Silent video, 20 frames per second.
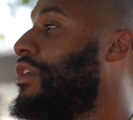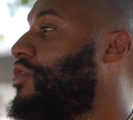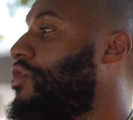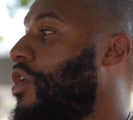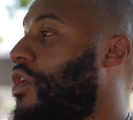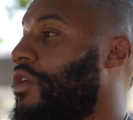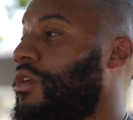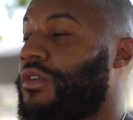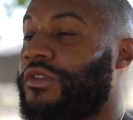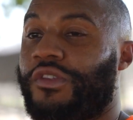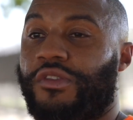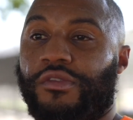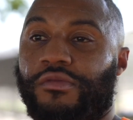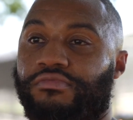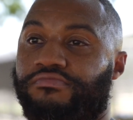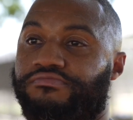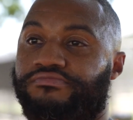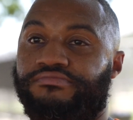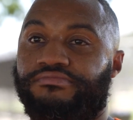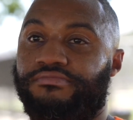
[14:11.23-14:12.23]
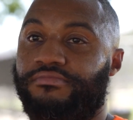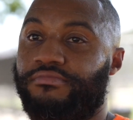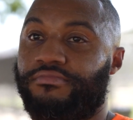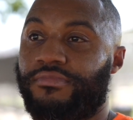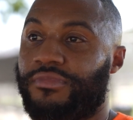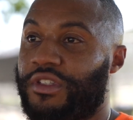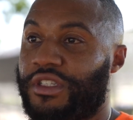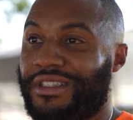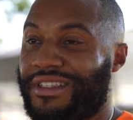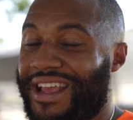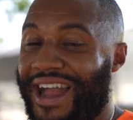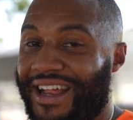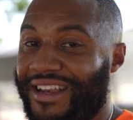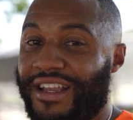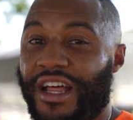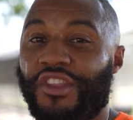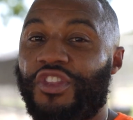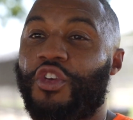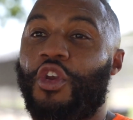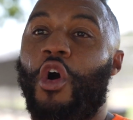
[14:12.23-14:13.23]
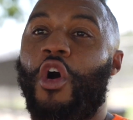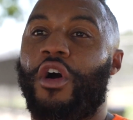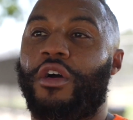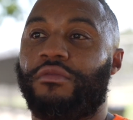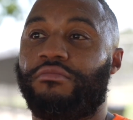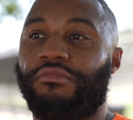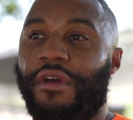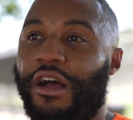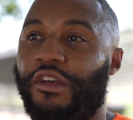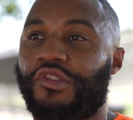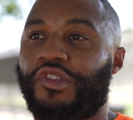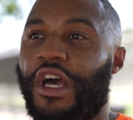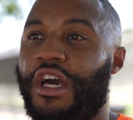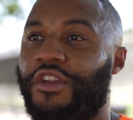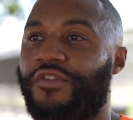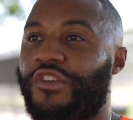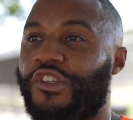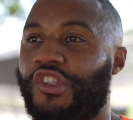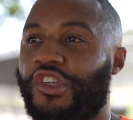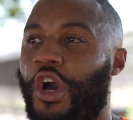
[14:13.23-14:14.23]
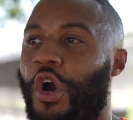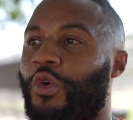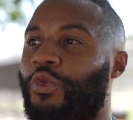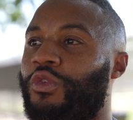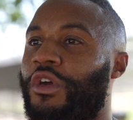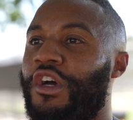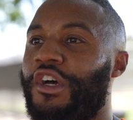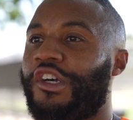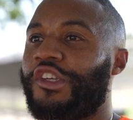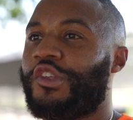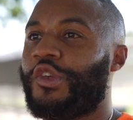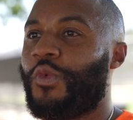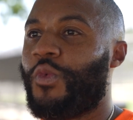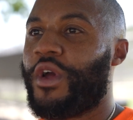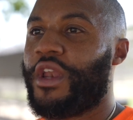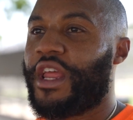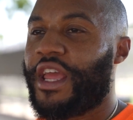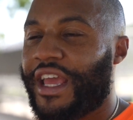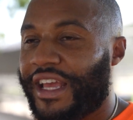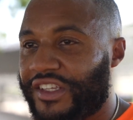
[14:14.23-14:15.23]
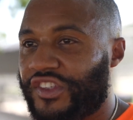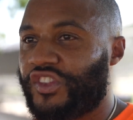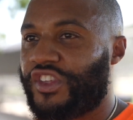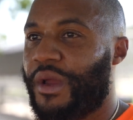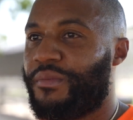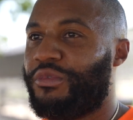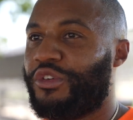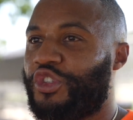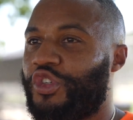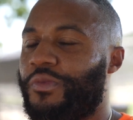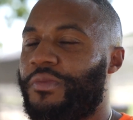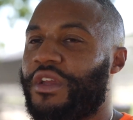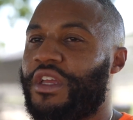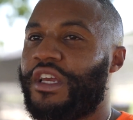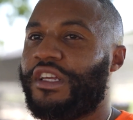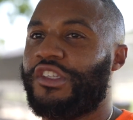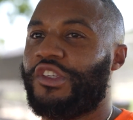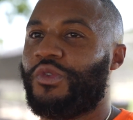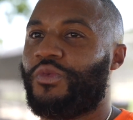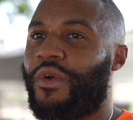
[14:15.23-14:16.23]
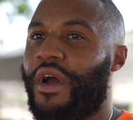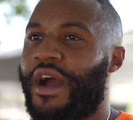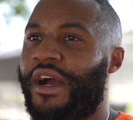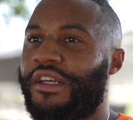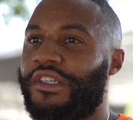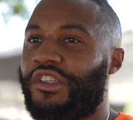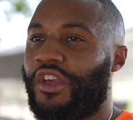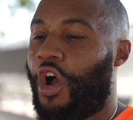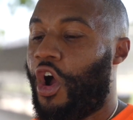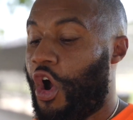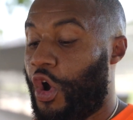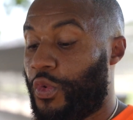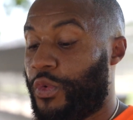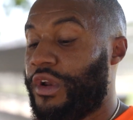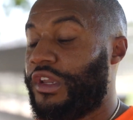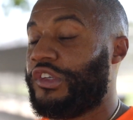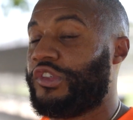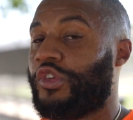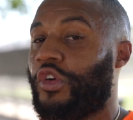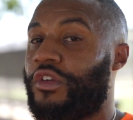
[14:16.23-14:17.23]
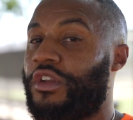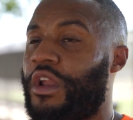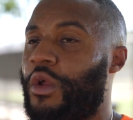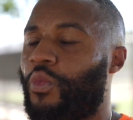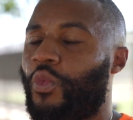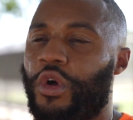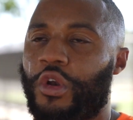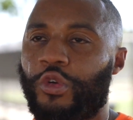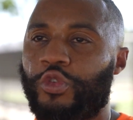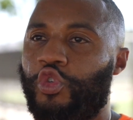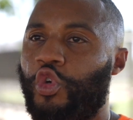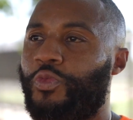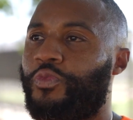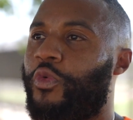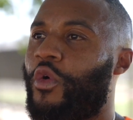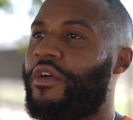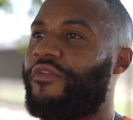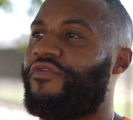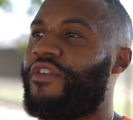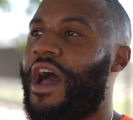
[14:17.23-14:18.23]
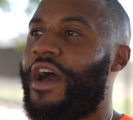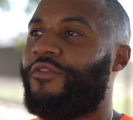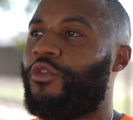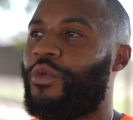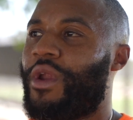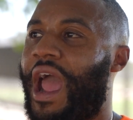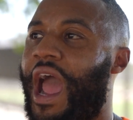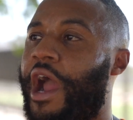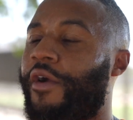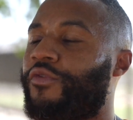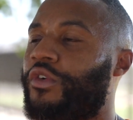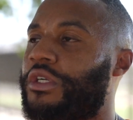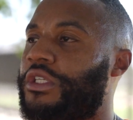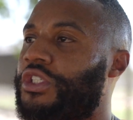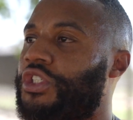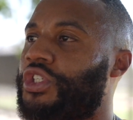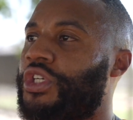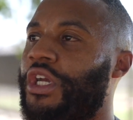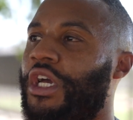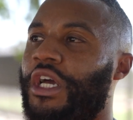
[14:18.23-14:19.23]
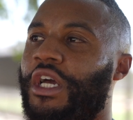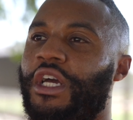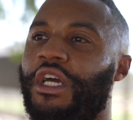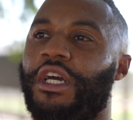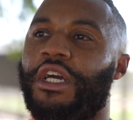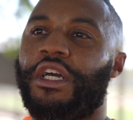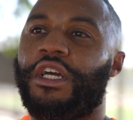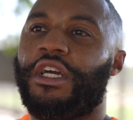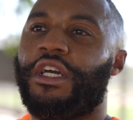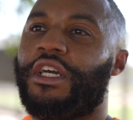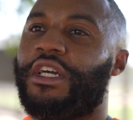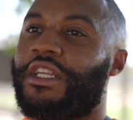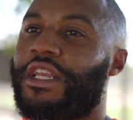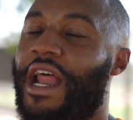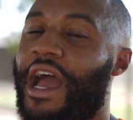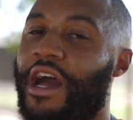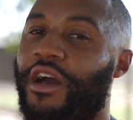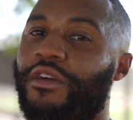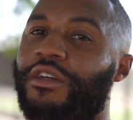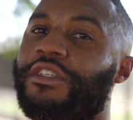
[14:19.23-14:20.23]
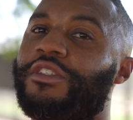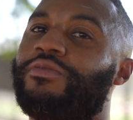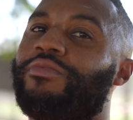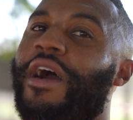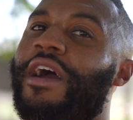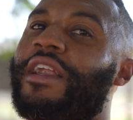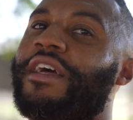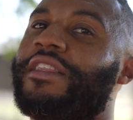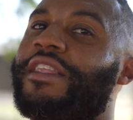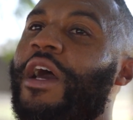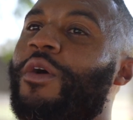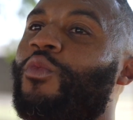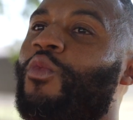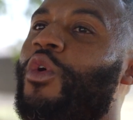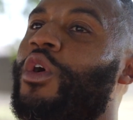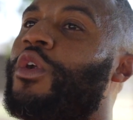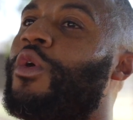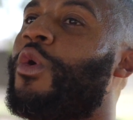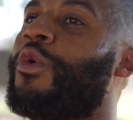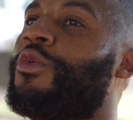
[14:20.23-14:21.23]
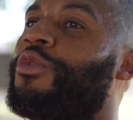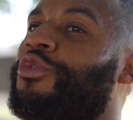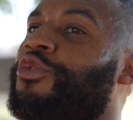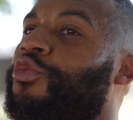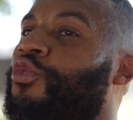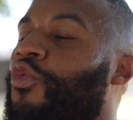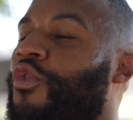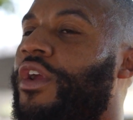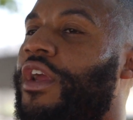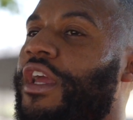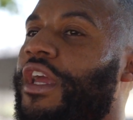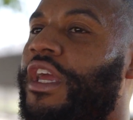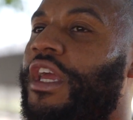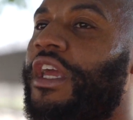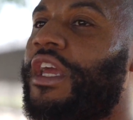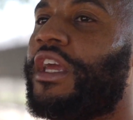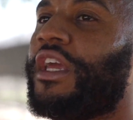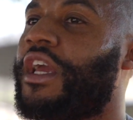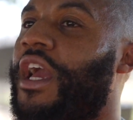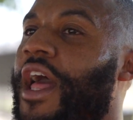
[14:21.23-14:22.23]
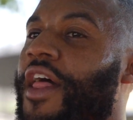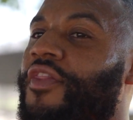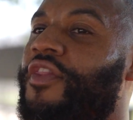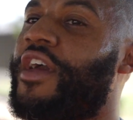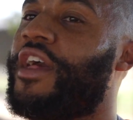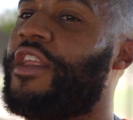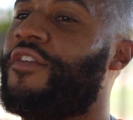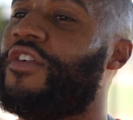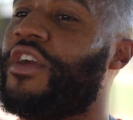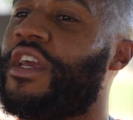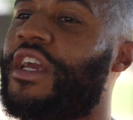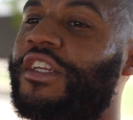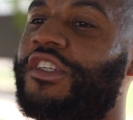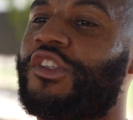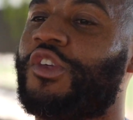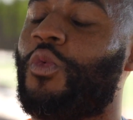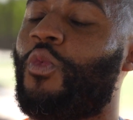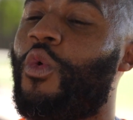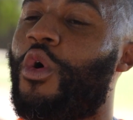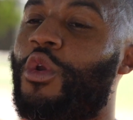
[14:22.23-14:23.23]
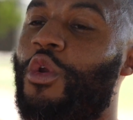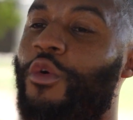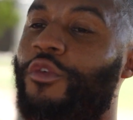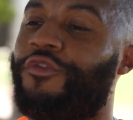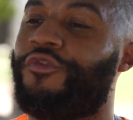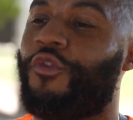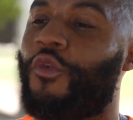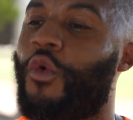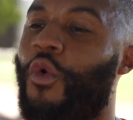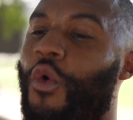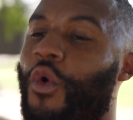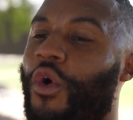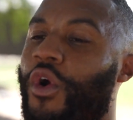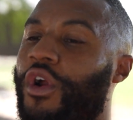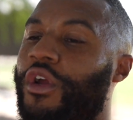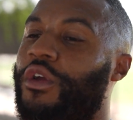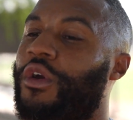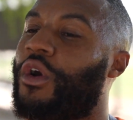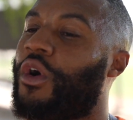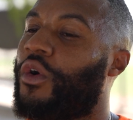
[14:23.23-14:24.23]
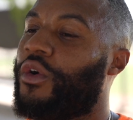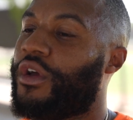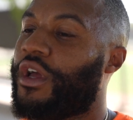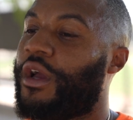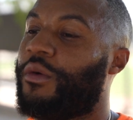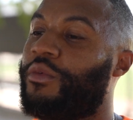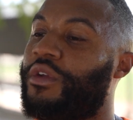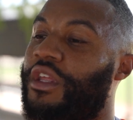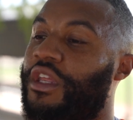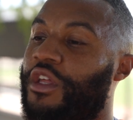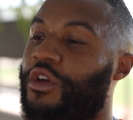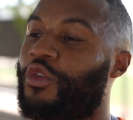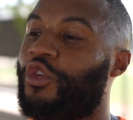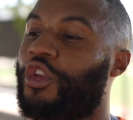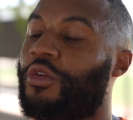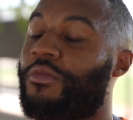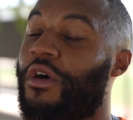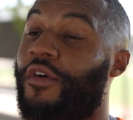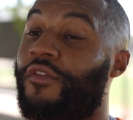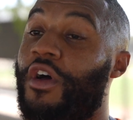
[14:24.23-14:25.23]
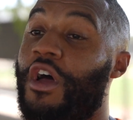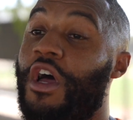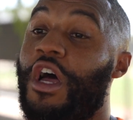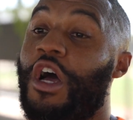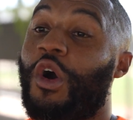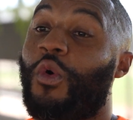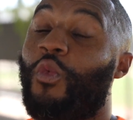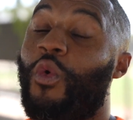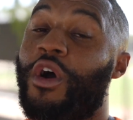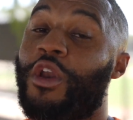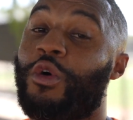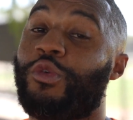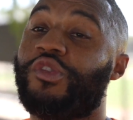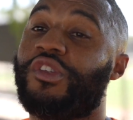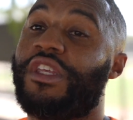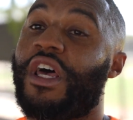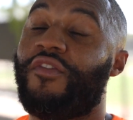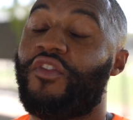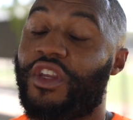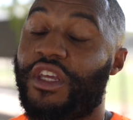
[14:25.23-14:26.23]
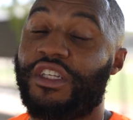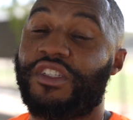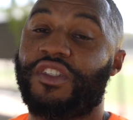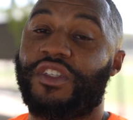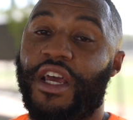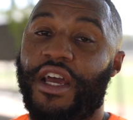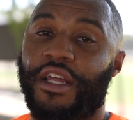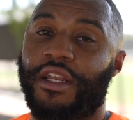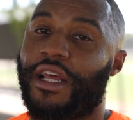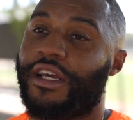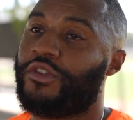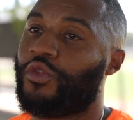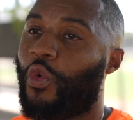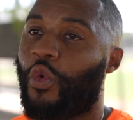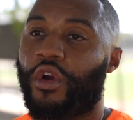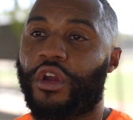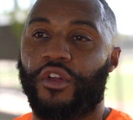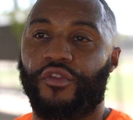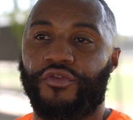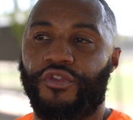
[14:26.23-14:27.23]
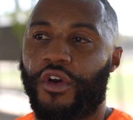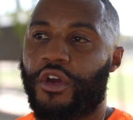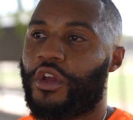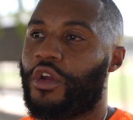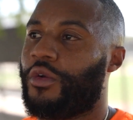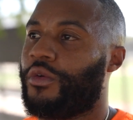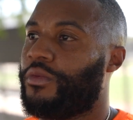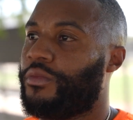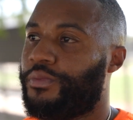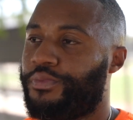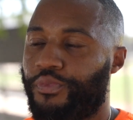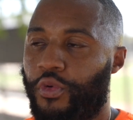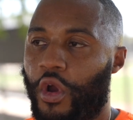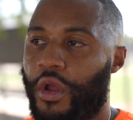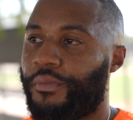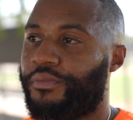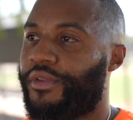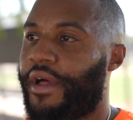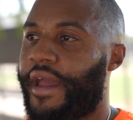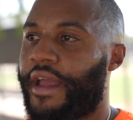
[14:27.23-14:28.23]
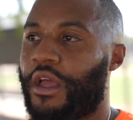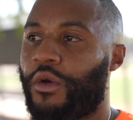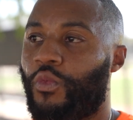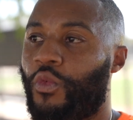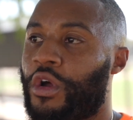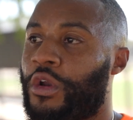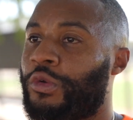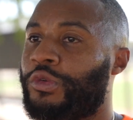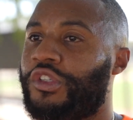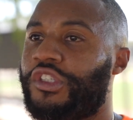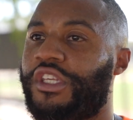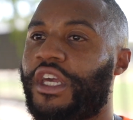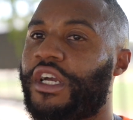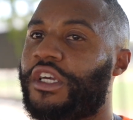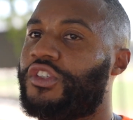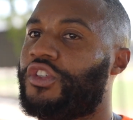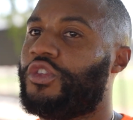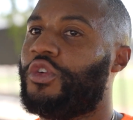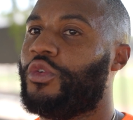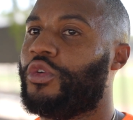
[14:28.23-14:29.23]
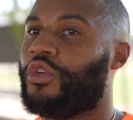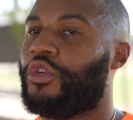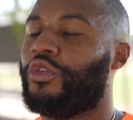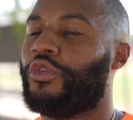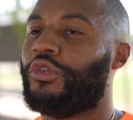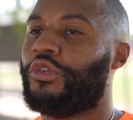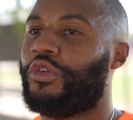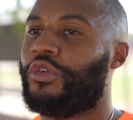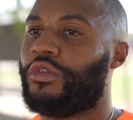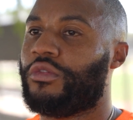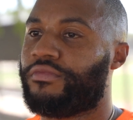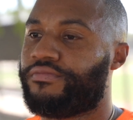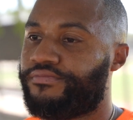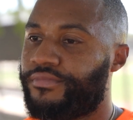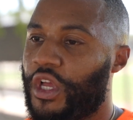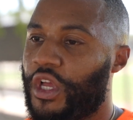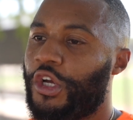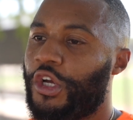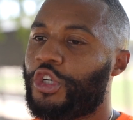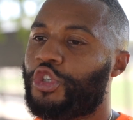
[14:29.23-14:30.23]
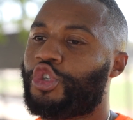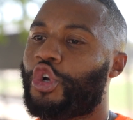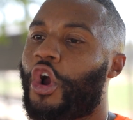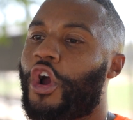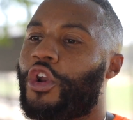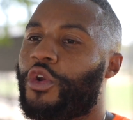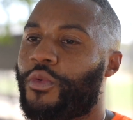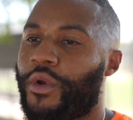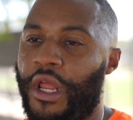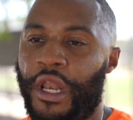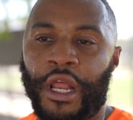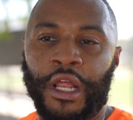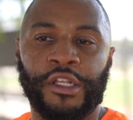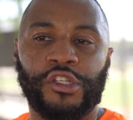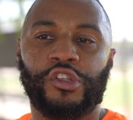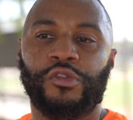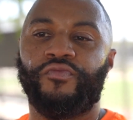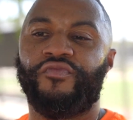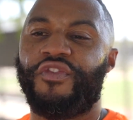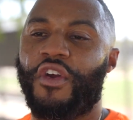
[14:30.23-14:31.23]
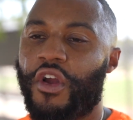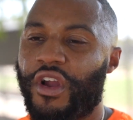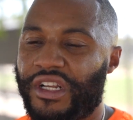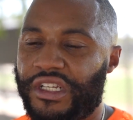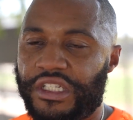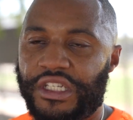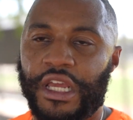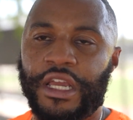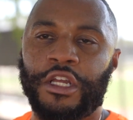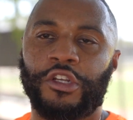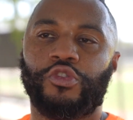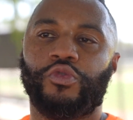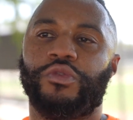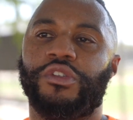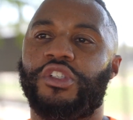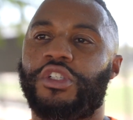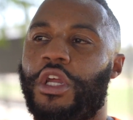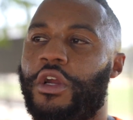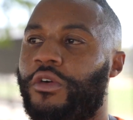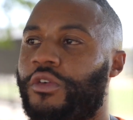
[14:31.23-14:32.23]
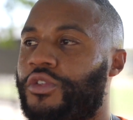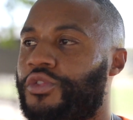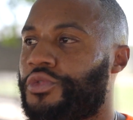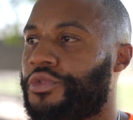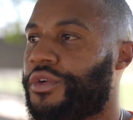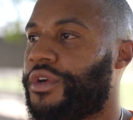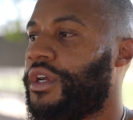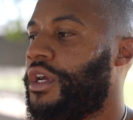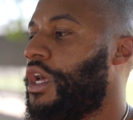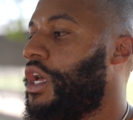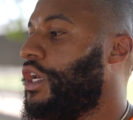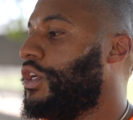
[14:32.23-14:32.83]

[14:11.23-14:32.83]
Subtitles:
Dogs got nothing on outside of his coat. So when his temperature begins to rise, already starting at 102.5 on average, and now he's right at that 103, and then if he gets to 104, you go, okay, we need to cool him off. 107, he's dead. That's organ failure, point blank. 106, you're chartering in some very dangerous territory.